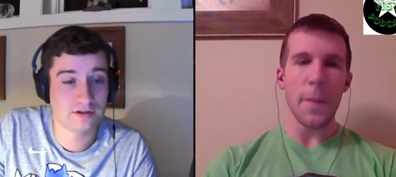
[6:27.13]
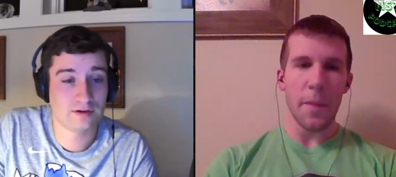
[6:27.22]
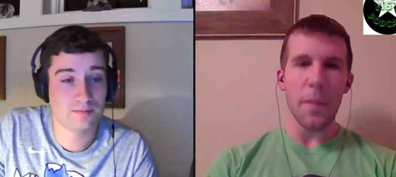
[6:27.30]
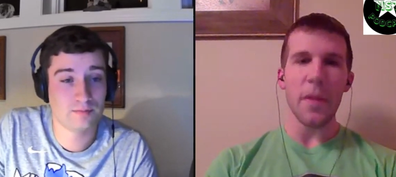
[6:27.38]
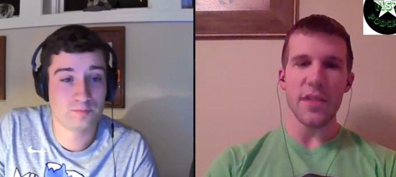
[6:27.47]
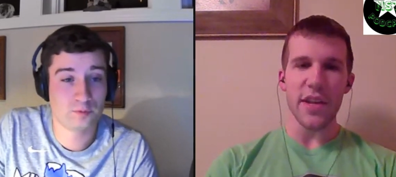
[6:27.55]

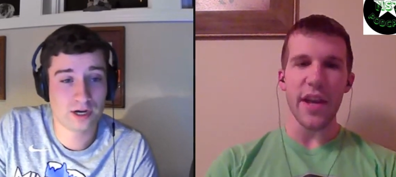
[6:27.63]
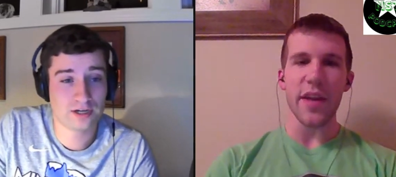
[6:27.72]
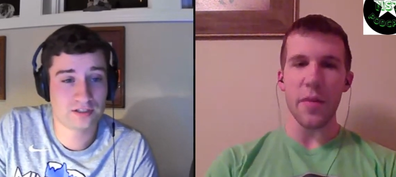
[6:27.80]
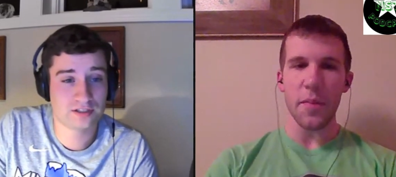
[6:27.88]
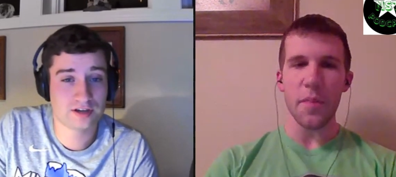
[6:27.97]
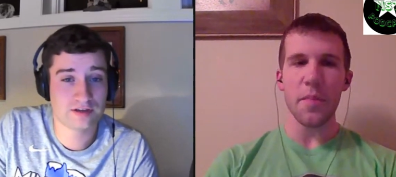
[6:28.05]
Speaker 1: Um, exactly. We kind
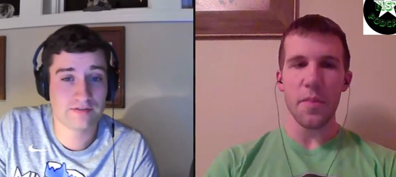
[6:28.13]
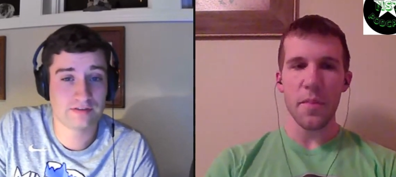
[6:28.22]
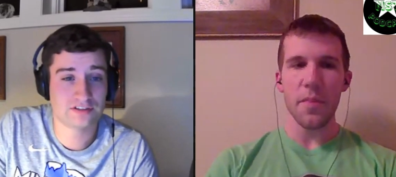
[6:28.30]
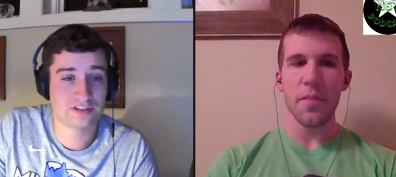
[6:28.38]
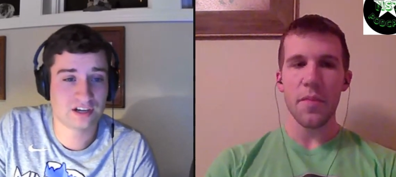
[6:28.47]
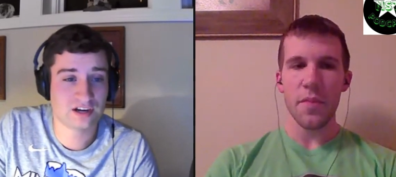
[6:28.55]
of saw that in the
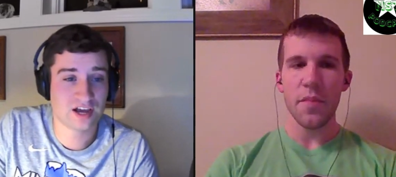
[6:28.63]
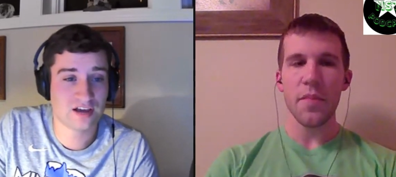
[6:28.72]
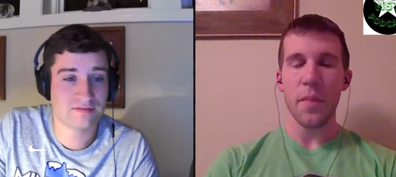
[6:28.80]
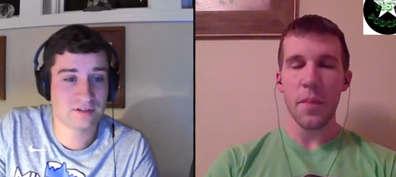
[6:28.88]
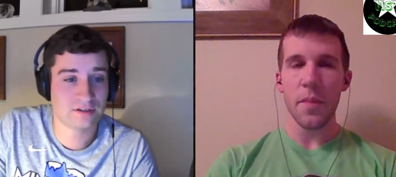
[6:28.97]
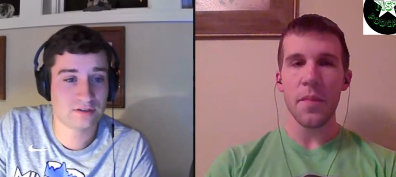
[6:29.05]
second
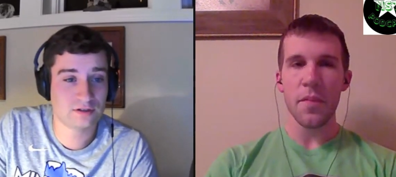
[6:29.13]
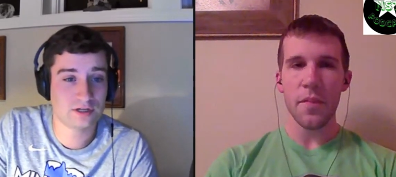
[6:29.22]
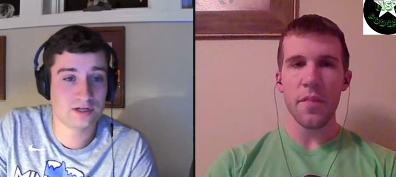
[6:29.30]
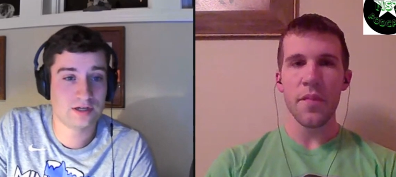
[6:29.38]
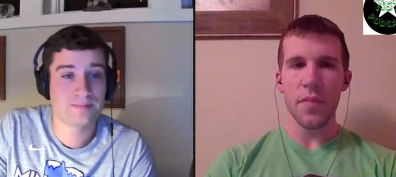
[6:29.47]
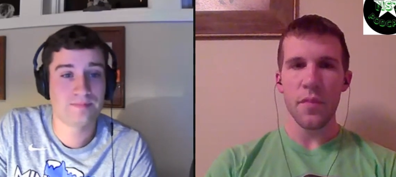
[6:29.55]
half
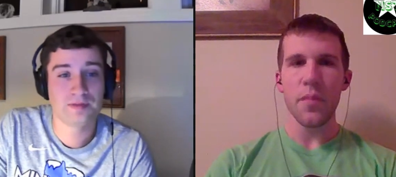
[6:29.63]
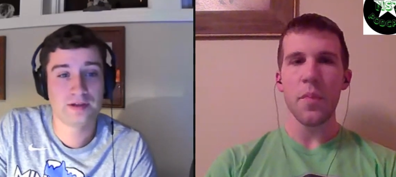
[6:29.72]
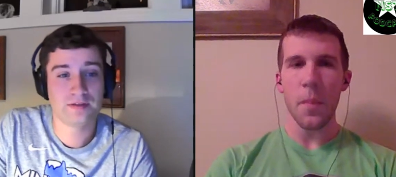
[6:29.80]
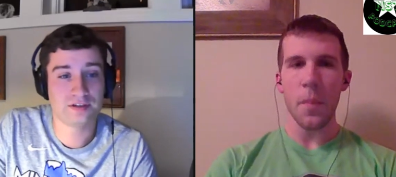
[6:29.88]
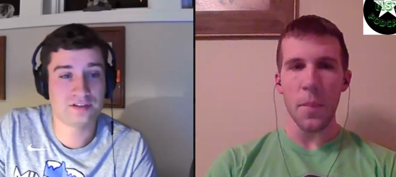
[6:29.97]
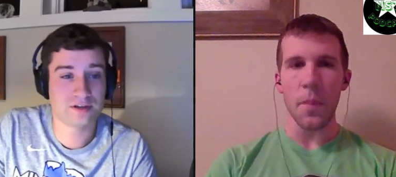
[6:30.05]
yesterday.
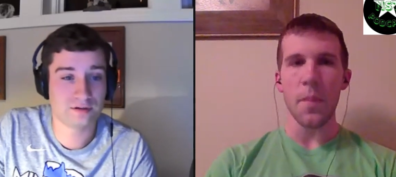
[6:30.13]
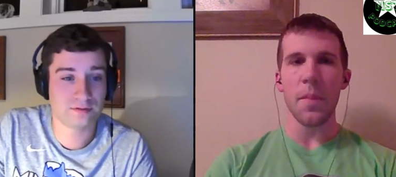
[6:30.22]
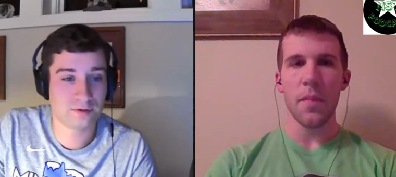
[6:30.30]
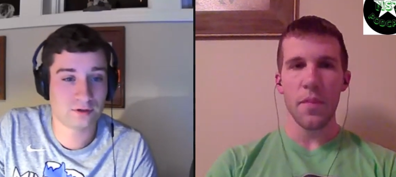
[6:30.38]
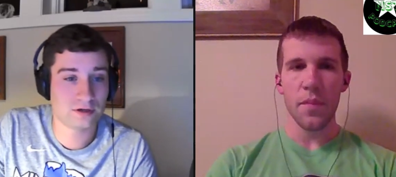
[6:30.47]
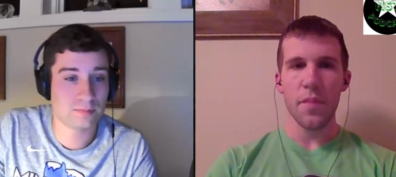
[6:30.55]
They mm-hmm. settled
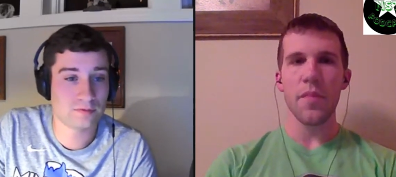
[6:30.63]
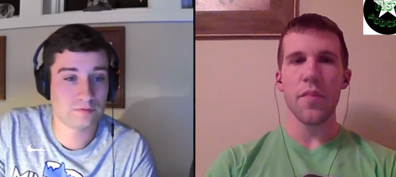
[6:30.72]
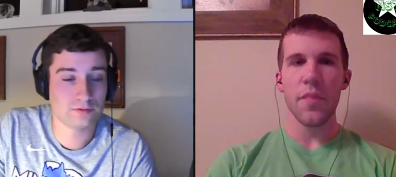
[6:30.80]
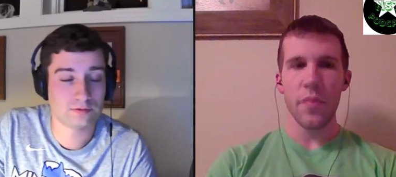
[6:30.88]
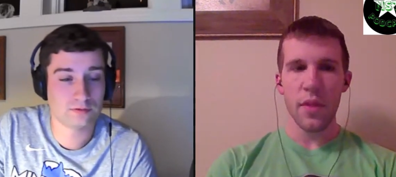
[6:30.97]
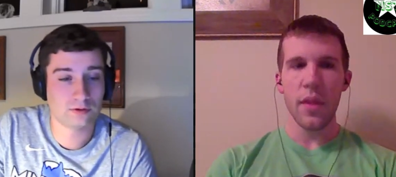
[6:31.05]
for a couple
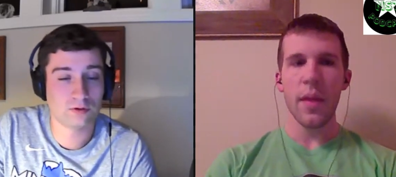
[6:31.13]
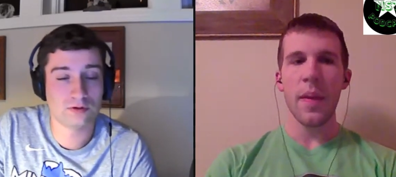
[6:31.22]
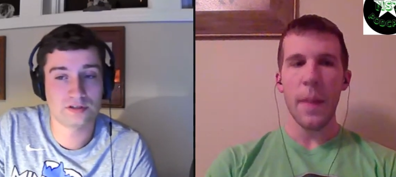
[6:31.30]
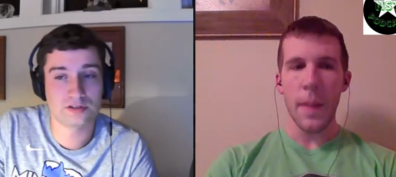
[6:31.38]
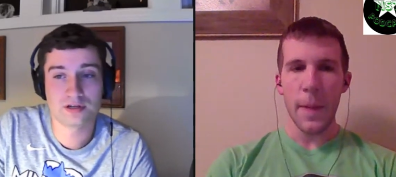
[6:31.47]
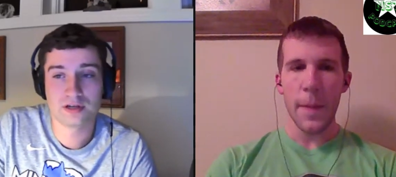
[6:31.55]
field
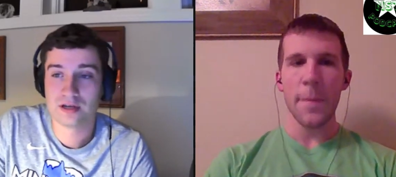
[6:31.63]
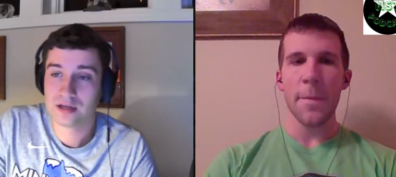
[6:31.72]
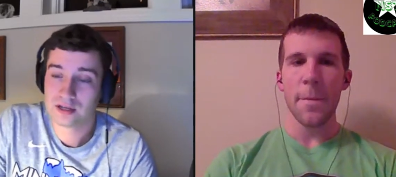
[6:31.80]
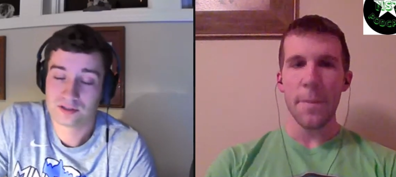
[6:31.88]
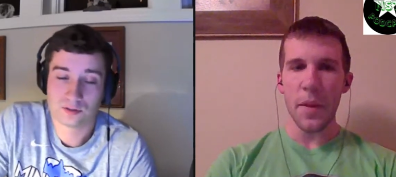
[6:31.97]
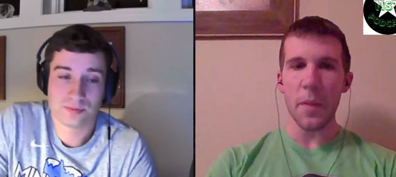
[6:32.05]
goals.
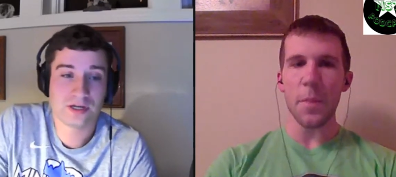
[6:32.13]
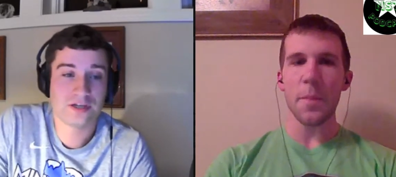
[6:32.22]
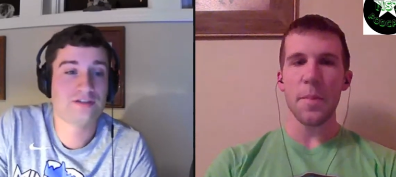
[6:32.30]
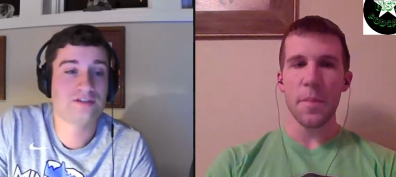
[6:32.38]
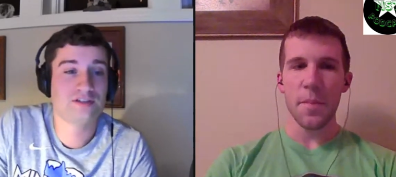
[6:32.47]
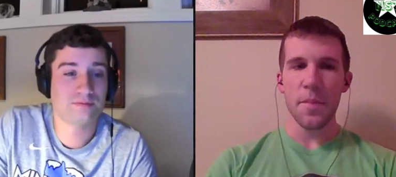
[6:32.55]
So it'd be
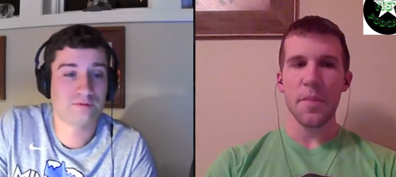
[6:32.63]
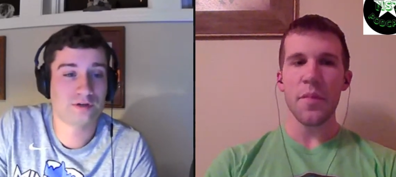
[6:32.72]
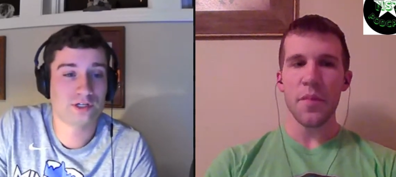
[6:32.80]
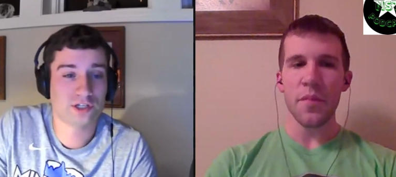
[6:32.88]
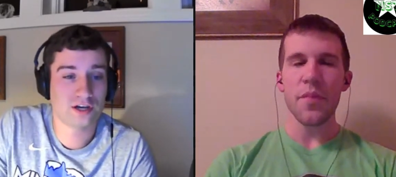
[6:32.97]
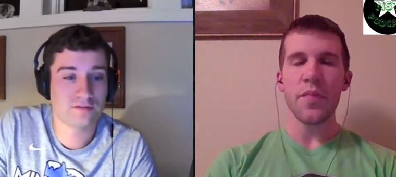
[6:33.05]
nice to see him
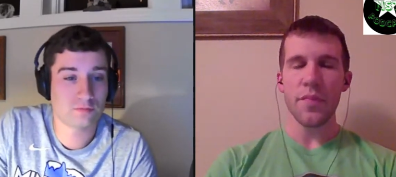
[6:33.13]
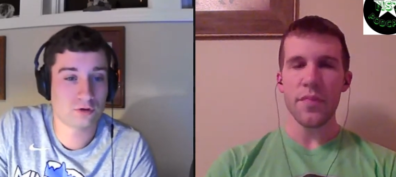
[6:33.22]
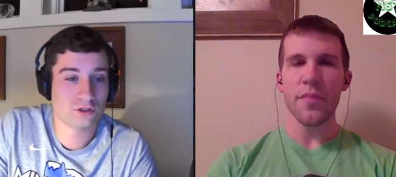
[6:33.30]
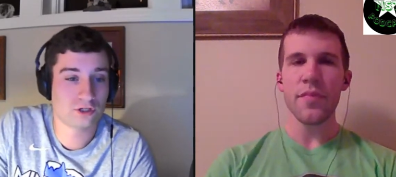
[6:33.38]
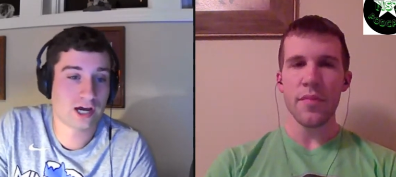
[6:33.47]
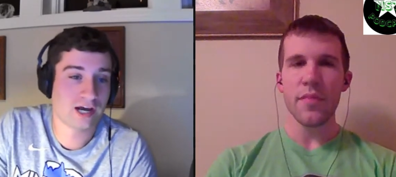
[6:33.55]
finish off more
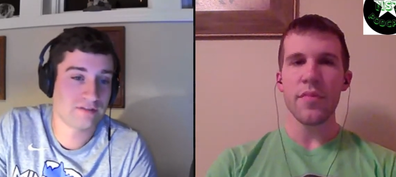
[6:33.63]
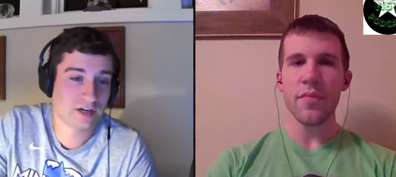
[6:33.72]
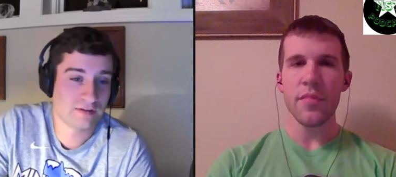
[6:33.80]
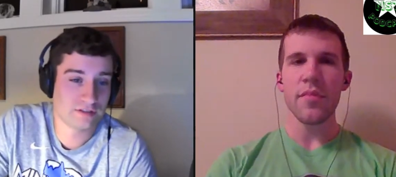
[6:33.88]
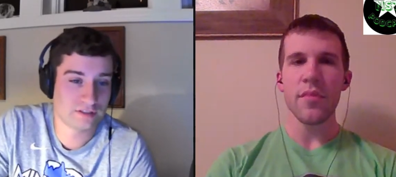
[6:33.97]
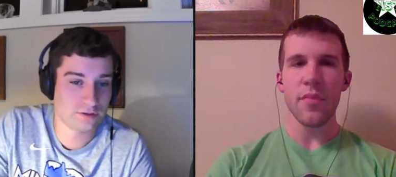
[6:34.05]
drives.
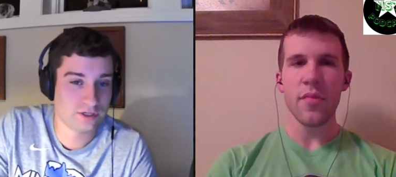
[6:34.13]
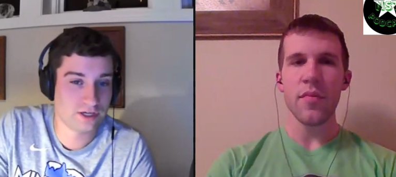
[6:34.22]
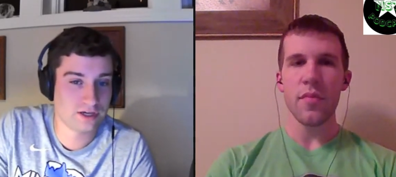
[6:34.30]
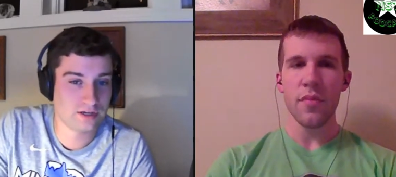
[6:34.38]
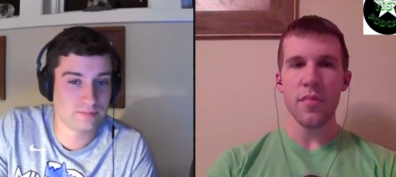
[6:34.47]
Obviously, you can't